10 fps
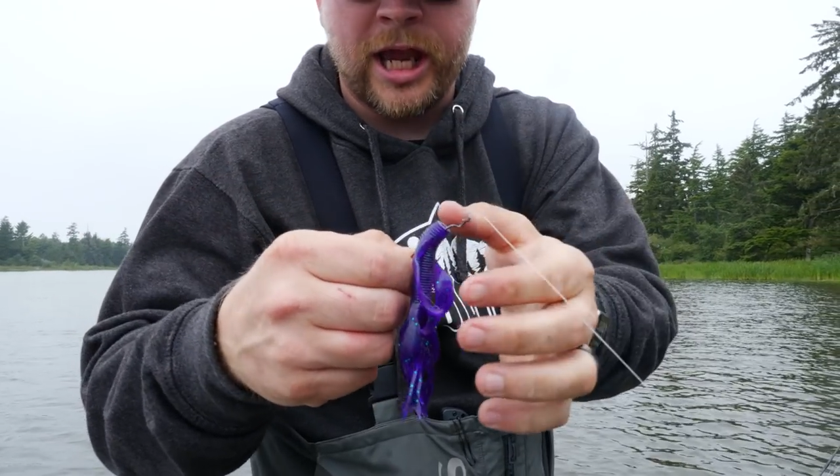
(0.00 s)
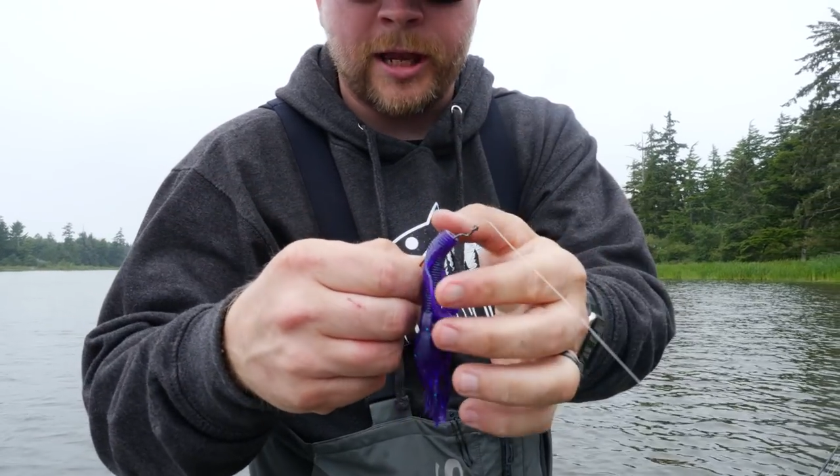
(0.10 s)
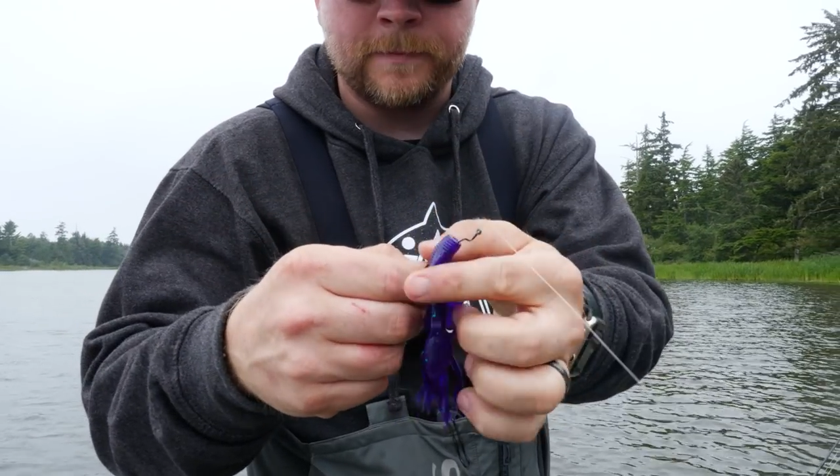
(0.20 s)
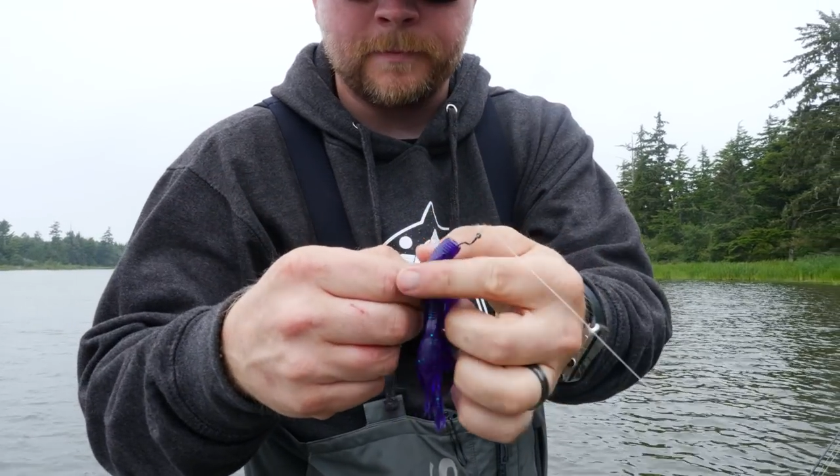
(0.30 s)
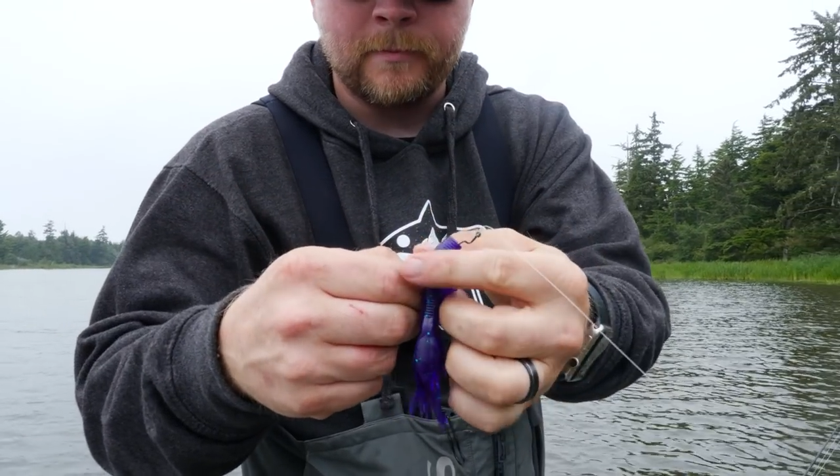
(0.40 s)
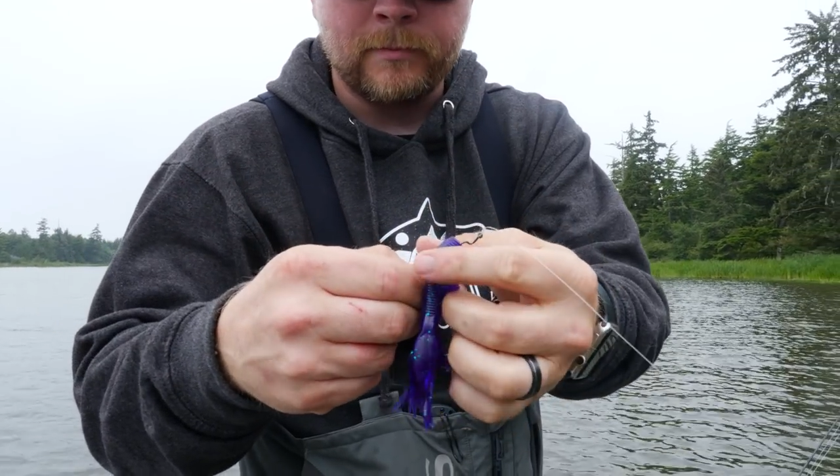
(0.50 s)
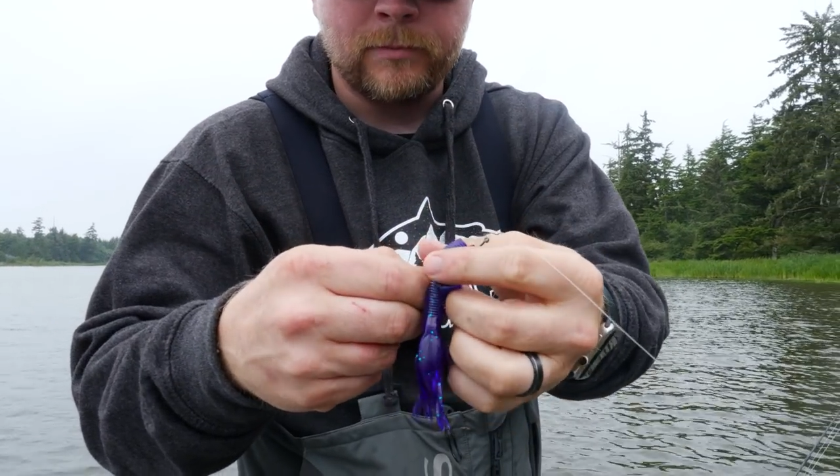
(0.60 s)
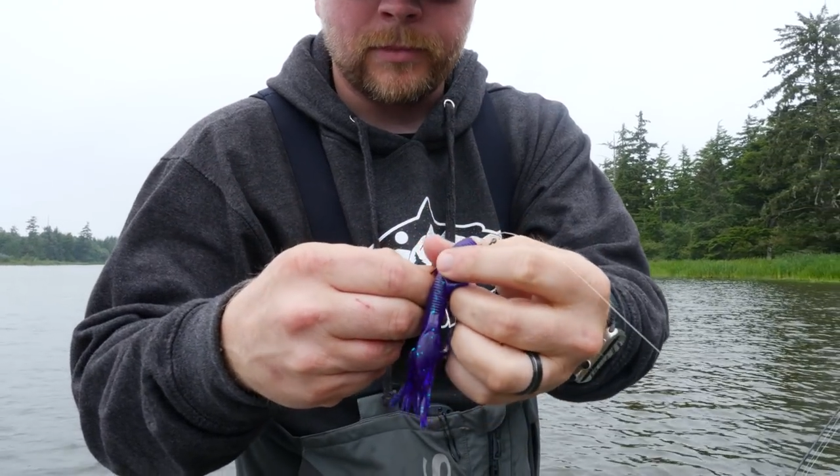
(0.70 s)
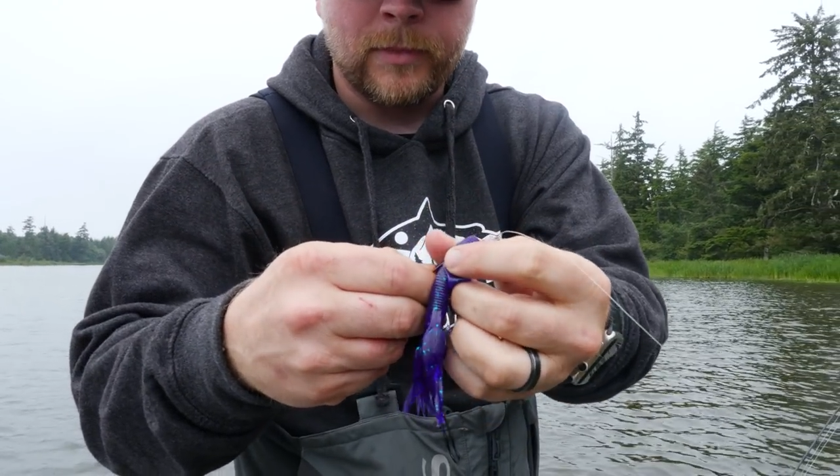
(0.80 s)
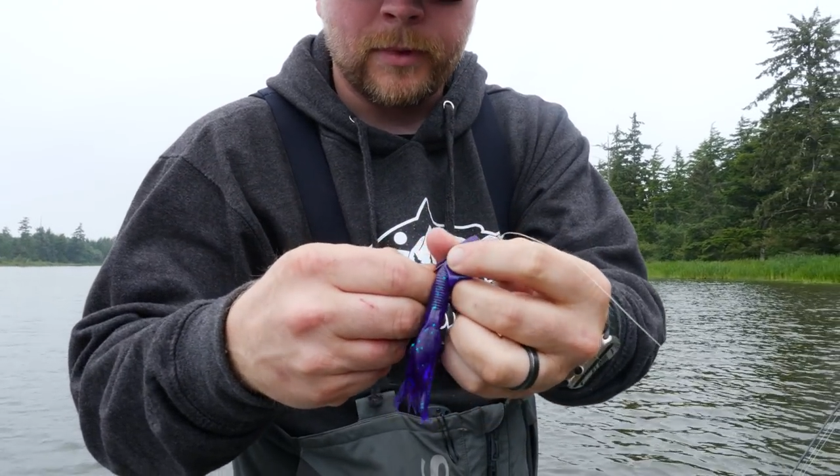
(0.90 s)
that.
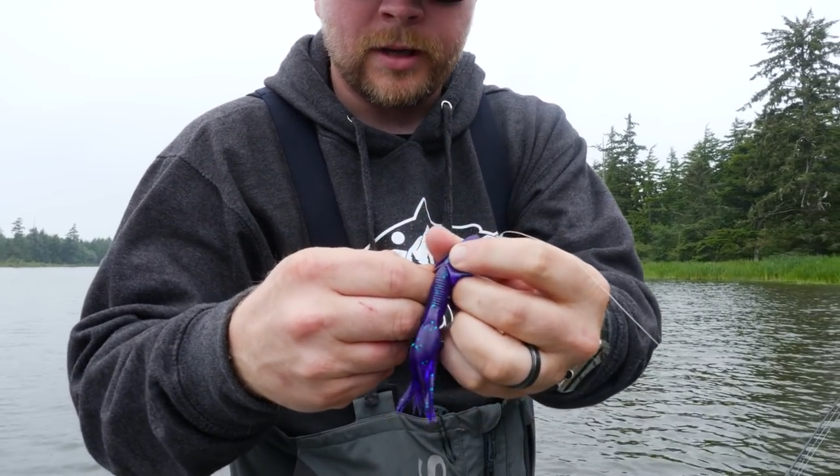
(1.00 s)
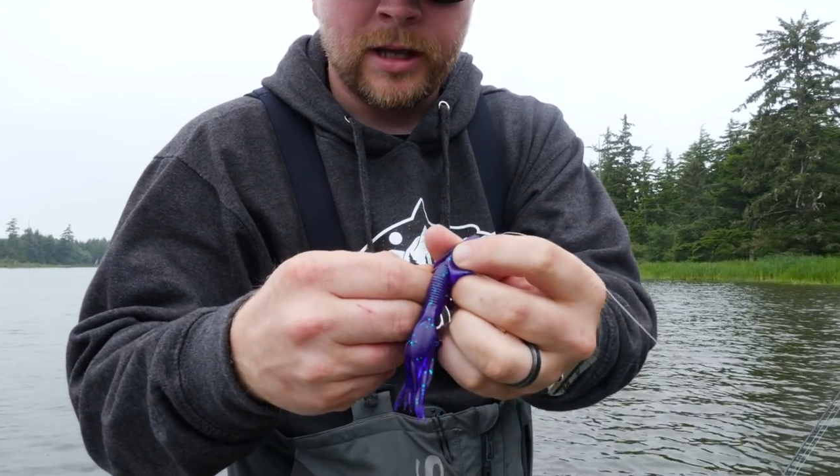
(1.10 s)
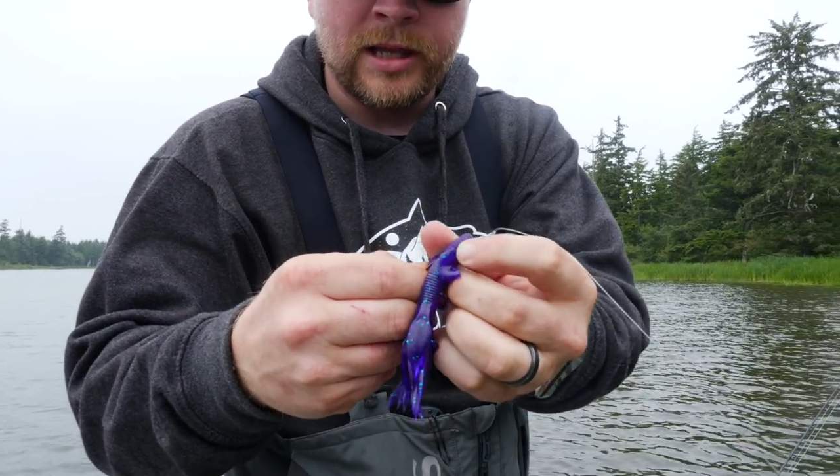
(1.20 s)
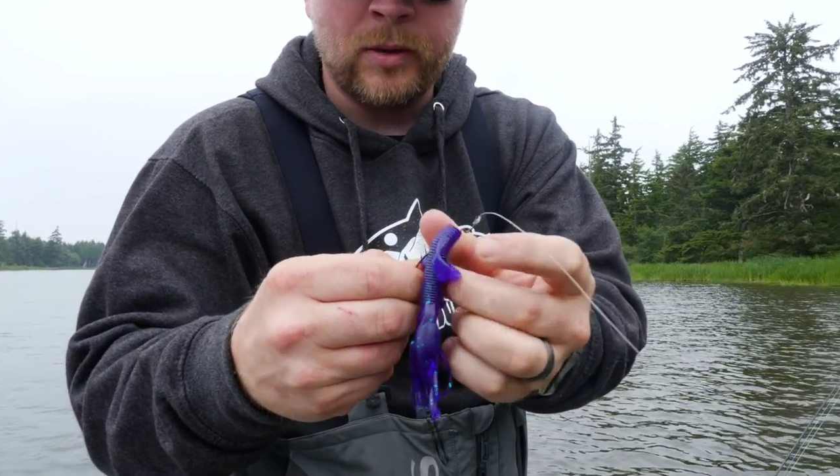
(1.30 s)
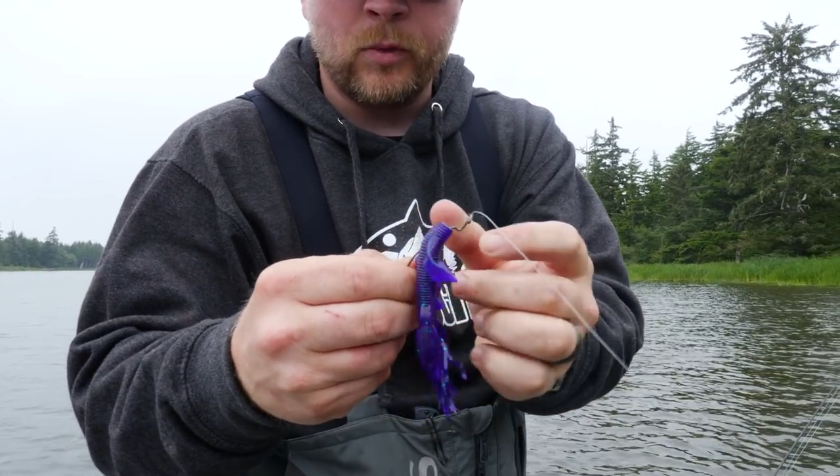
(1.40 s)
And then